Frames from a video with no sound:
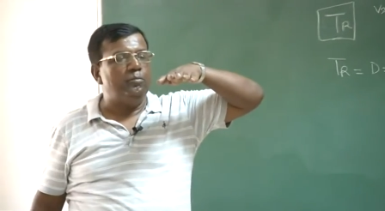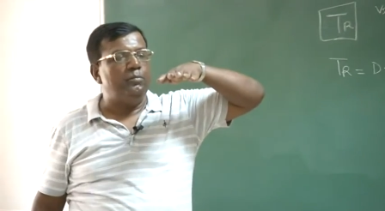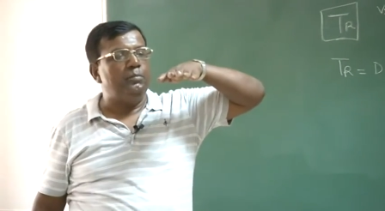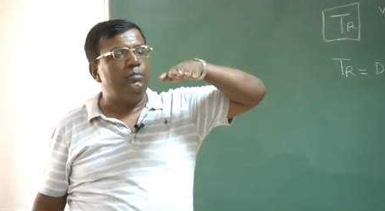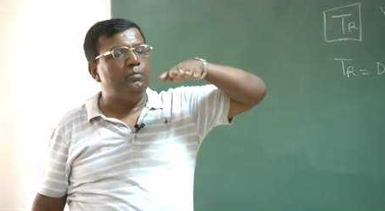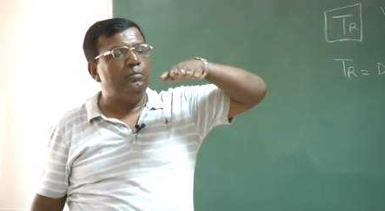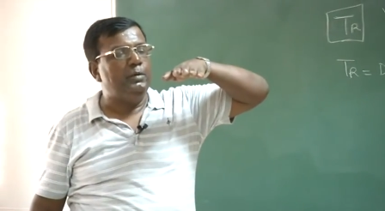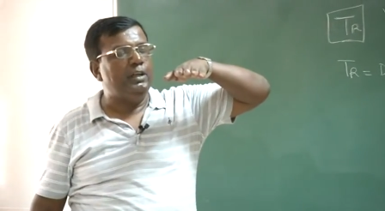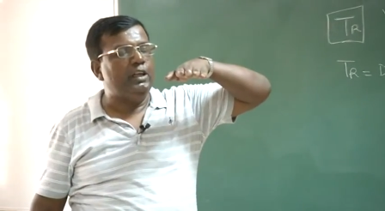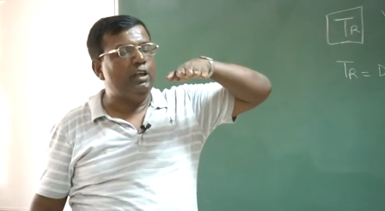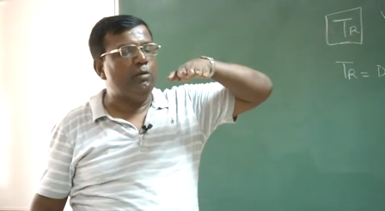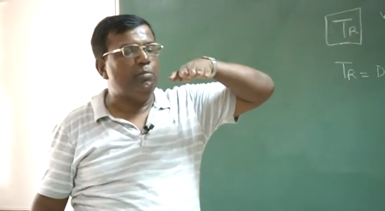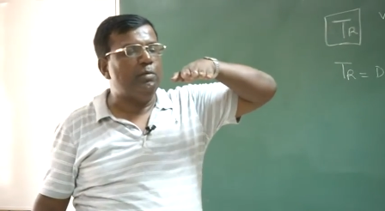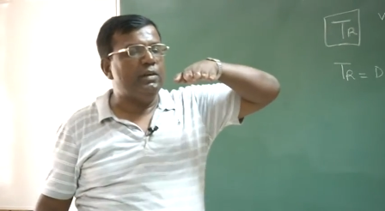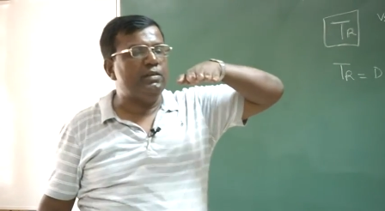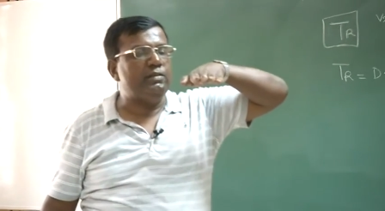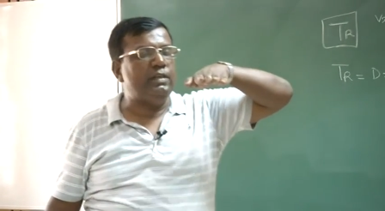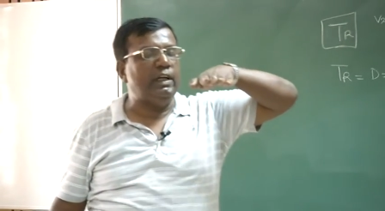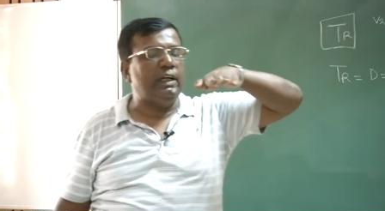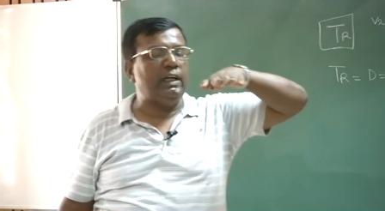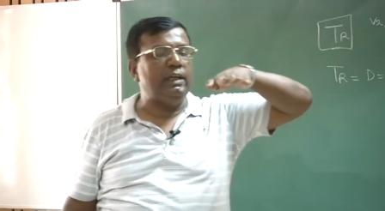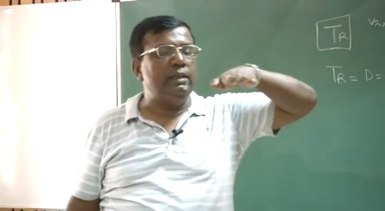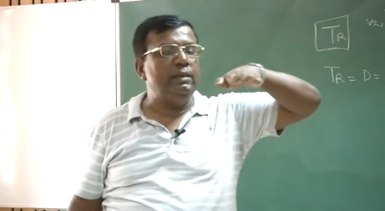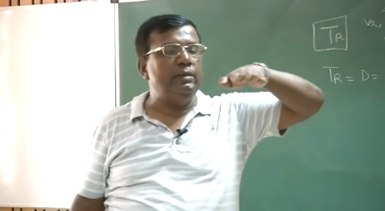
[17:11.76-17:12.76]
meter per
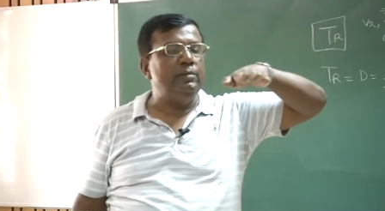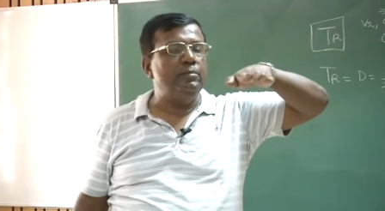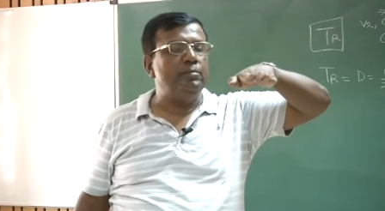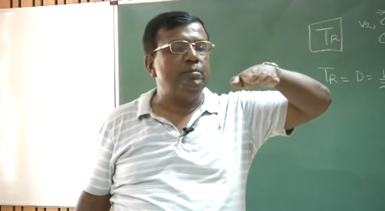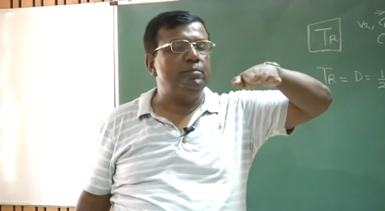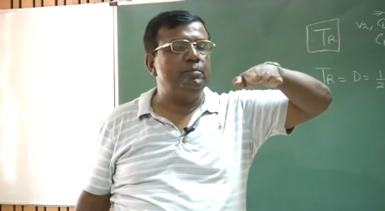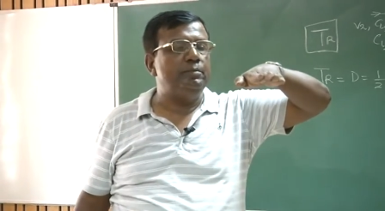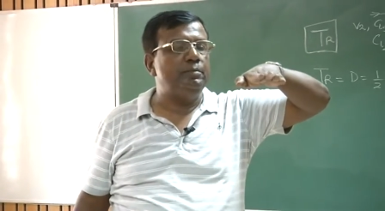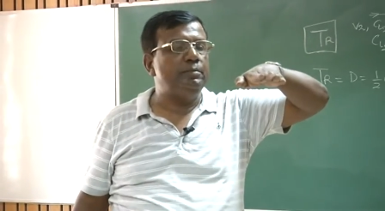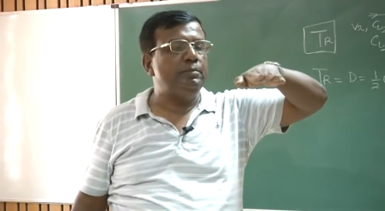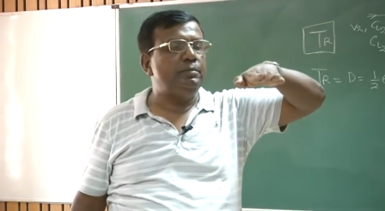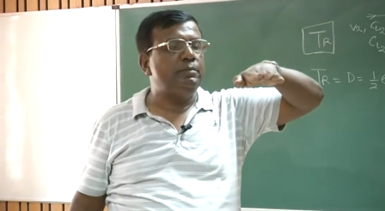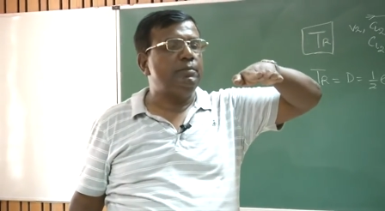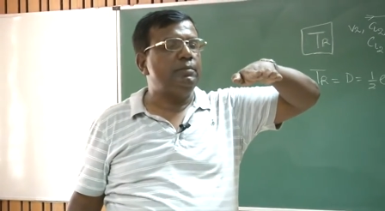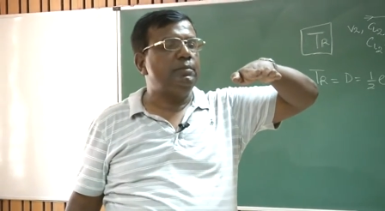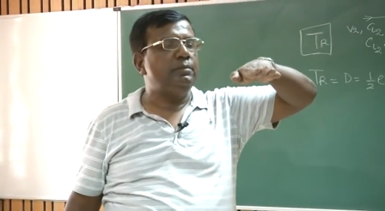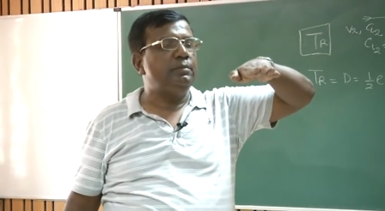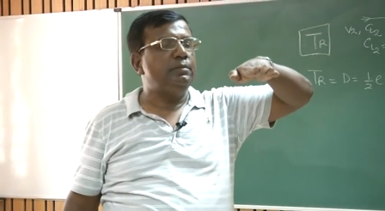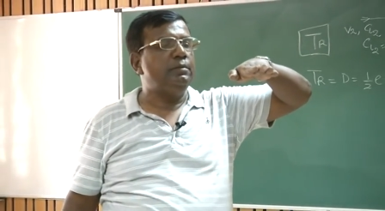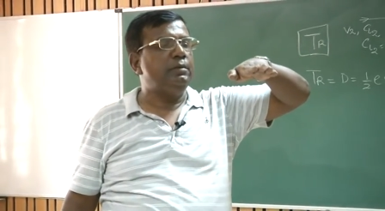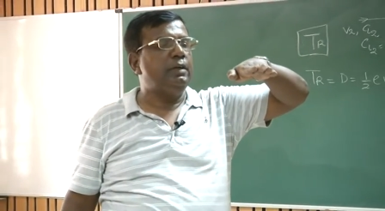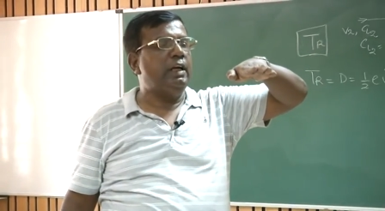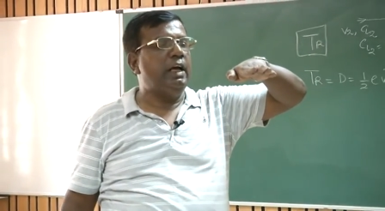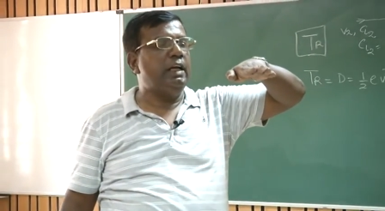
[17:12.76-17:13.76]
second
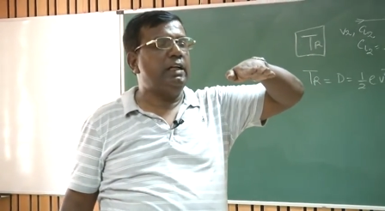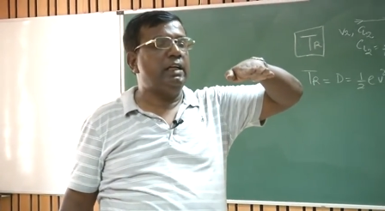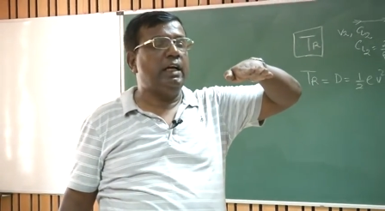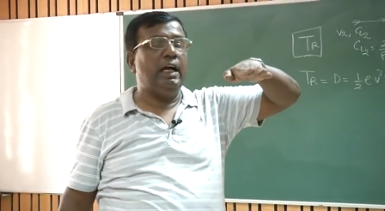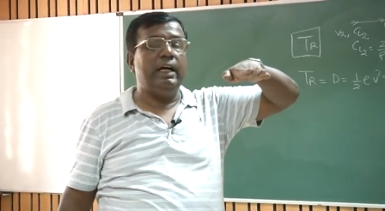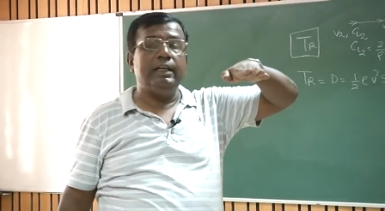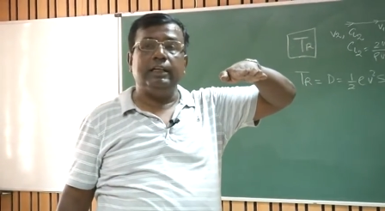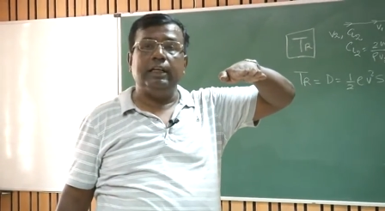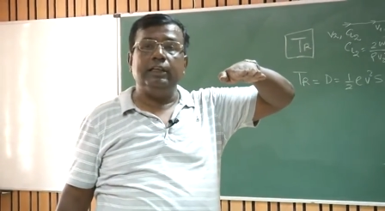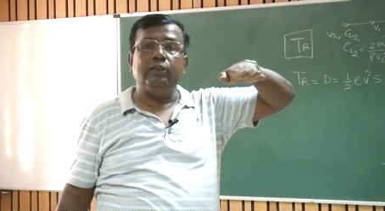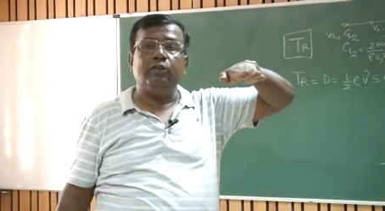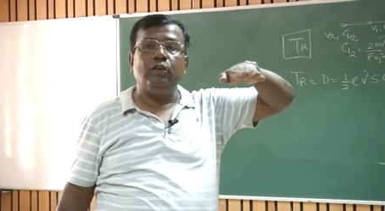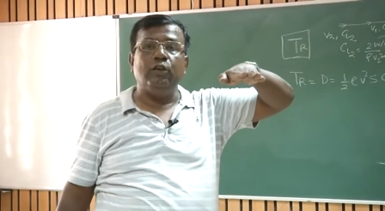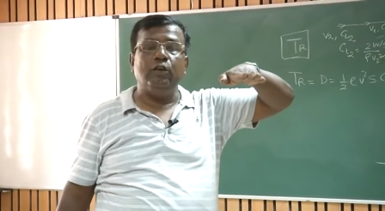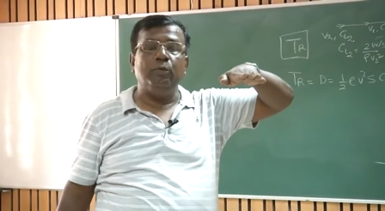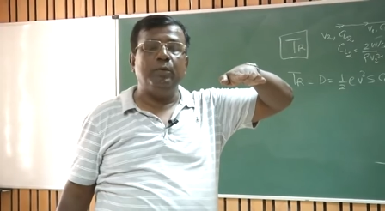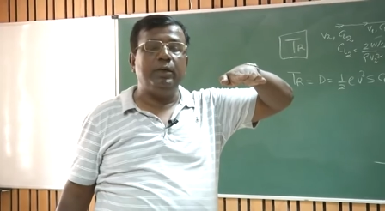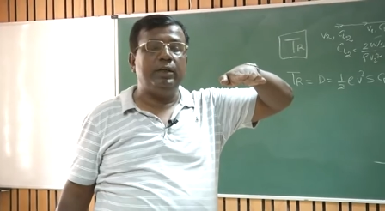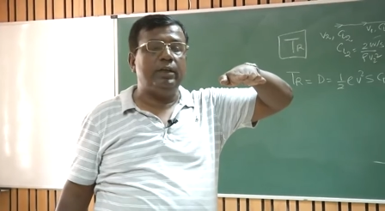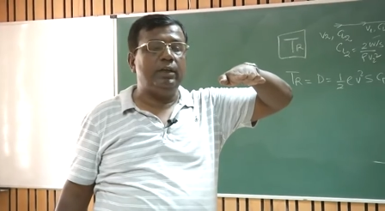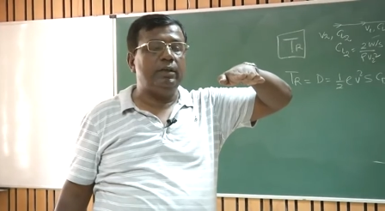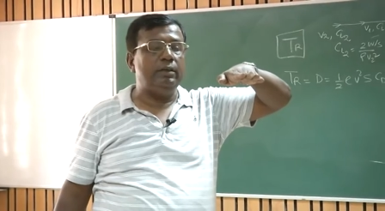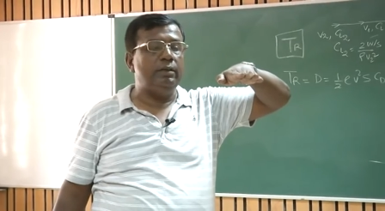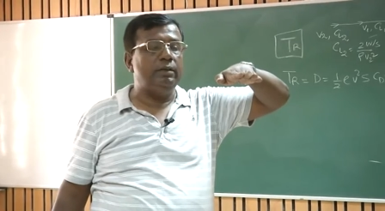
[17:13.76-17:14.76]
at the height 10
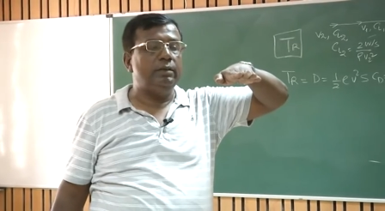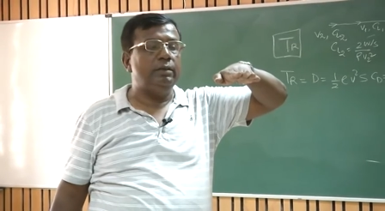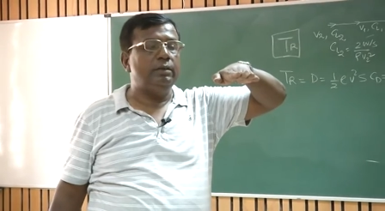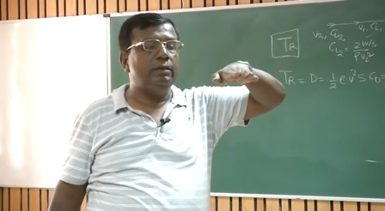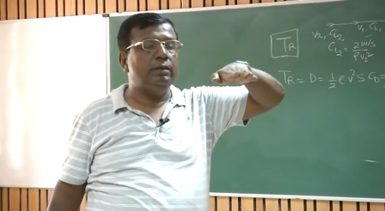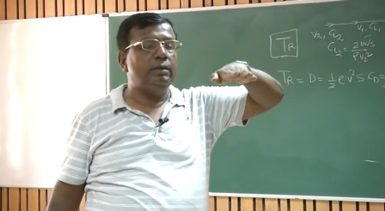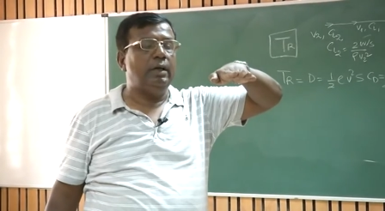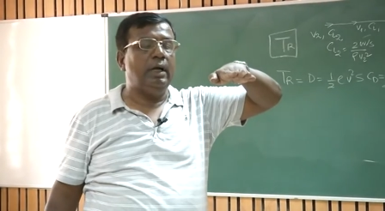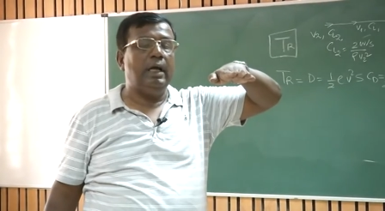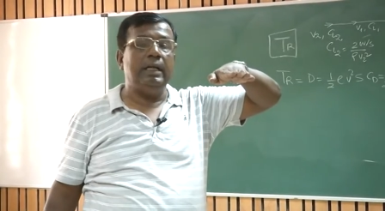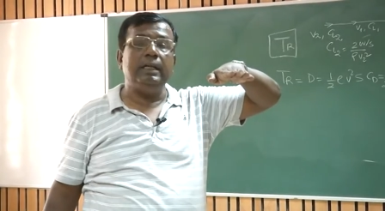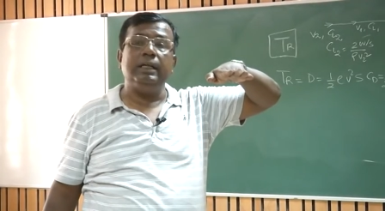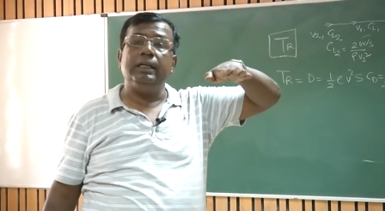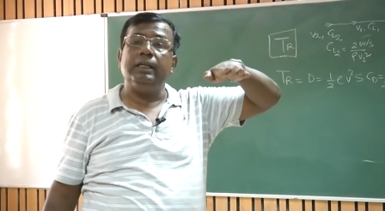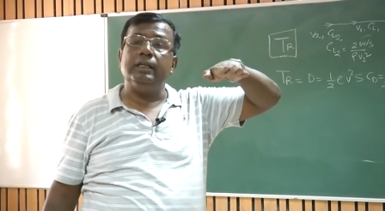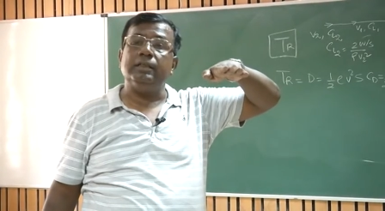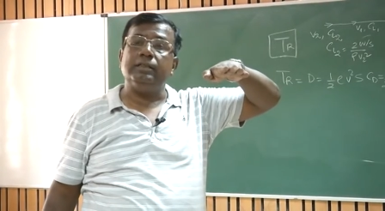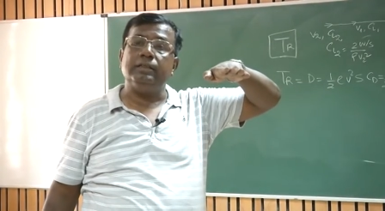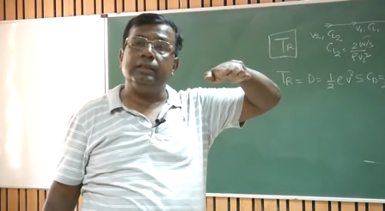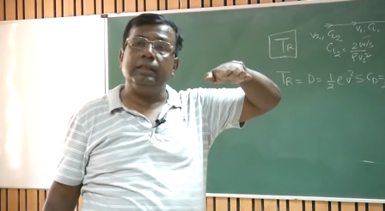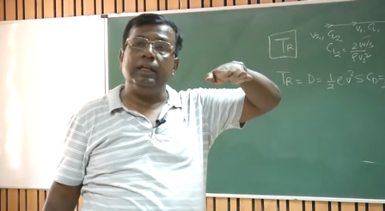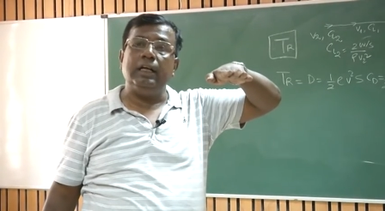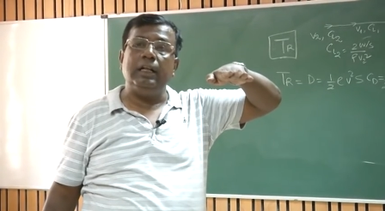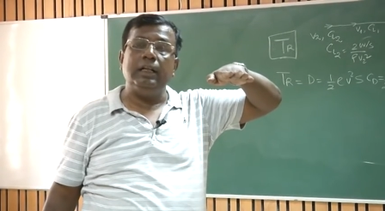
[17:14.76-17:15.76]
kilometer, I need a
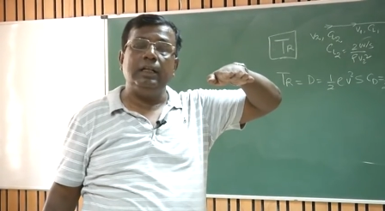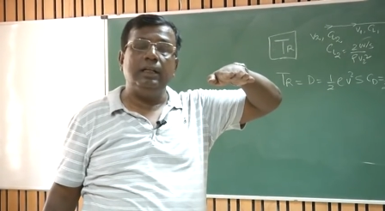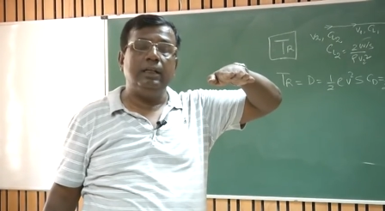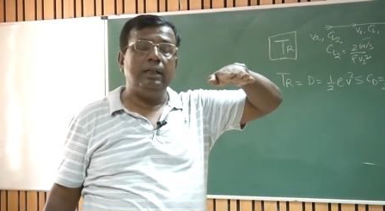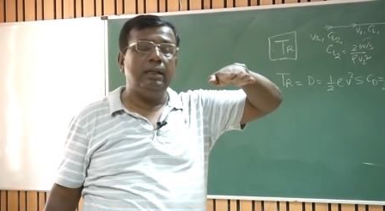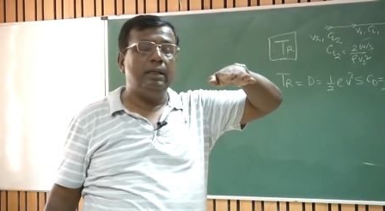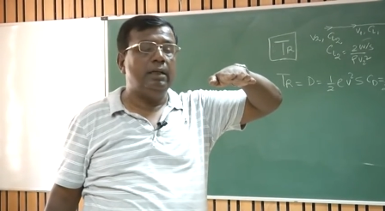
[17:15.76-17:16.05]
CL.